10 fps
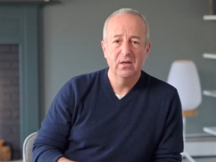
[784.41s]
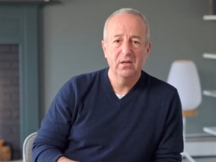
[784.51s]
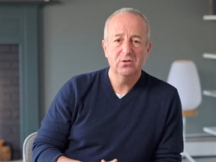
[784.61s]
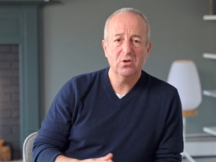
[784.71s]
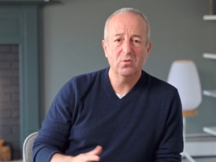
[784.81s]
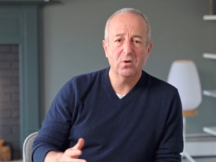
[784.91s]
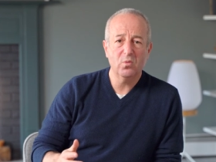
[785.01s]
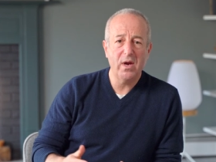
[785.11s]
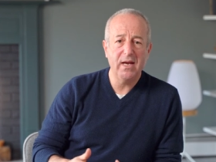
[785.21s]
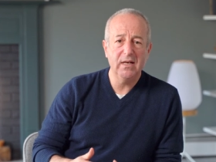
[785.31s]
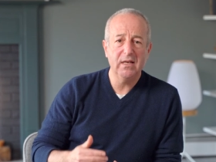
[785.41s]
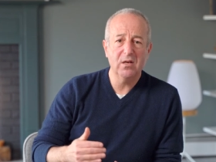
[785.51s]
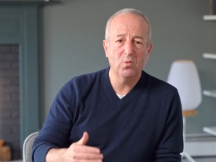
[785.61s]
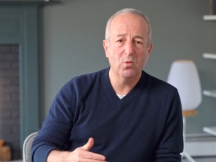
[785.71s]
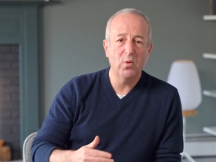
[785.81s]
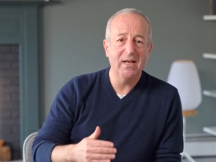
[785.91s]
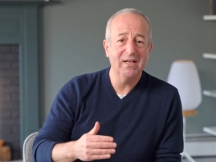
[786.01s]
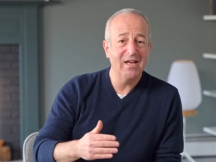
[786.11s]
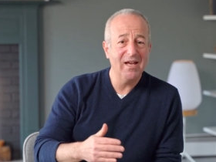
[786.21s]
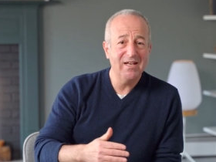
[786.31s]
So we're waiting and we're
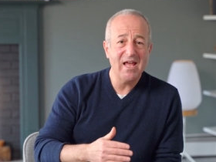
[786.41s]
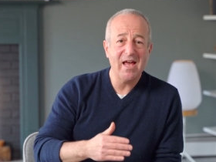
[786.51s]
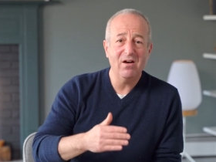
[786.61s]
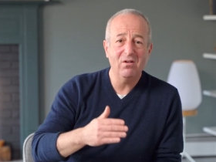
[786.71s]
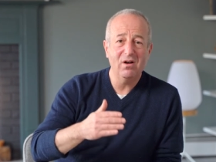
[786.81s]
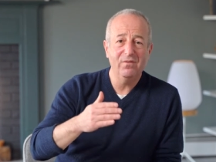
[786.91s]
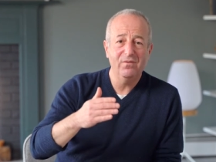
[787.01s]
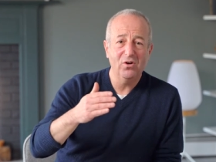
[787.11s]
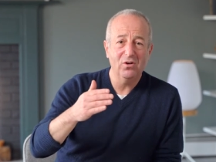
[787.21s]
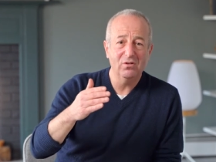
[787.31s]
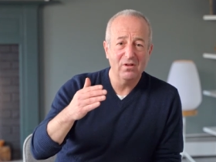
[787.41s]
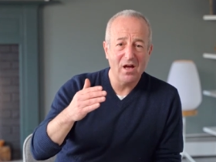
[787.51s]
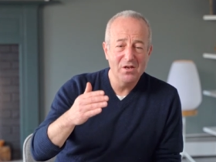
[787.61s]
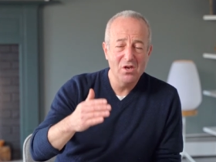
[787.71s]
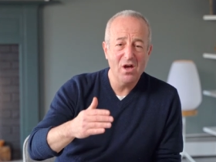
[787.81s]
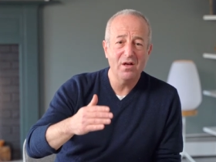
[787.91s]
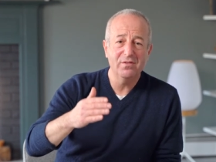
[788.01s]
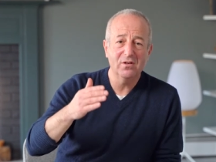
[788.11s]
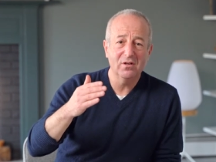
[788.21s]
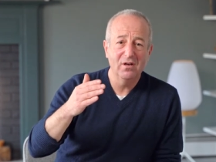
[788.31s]
waiting, and now a full
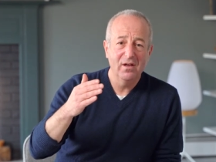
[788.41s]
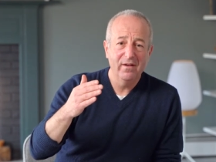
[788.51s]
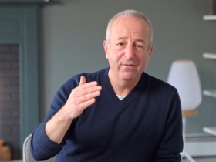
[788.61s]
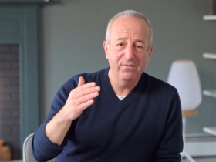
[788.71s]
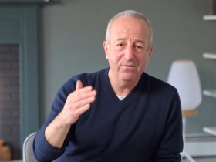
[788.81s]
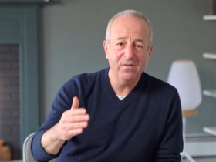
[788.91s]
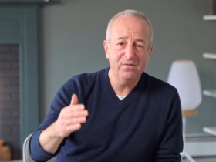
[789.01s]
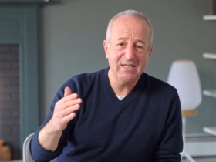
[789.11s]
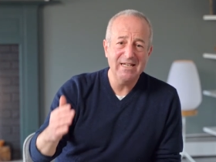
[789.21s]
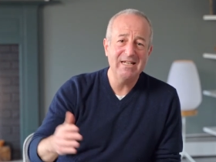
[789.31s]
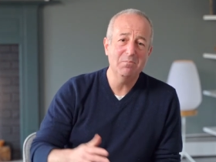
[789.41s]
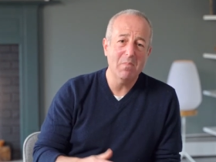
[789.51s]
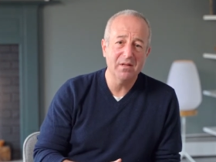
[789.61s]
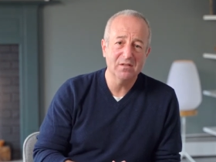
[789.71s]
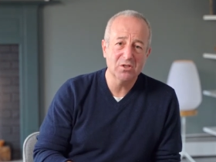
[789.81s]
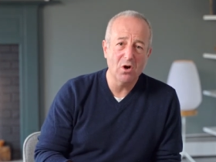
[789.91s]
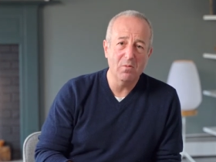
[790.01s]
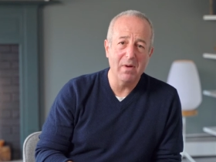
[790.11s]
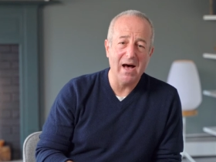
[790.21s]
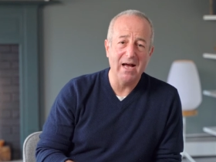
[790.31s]
another 15 months go
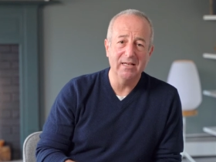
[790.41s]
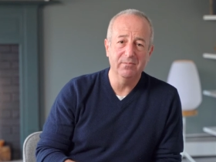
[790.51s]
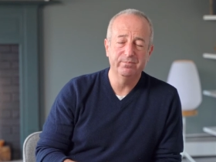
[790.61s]
by.